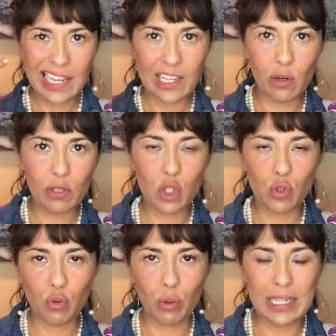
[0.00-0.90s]
yours
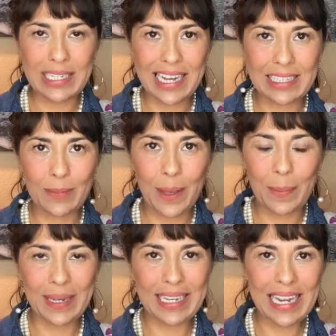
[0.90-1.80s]
truly,
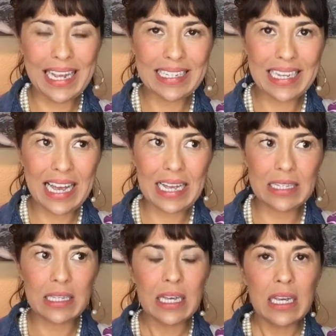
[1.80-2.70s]
Pepper Hernandez.